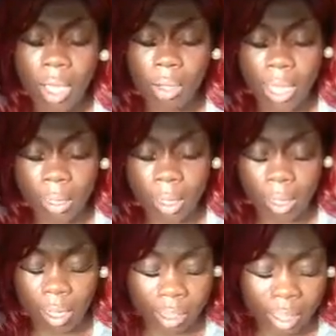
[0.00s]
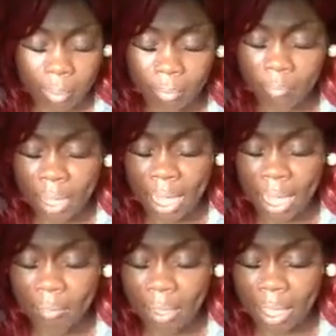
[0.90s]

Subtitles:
Okay, chapter 5,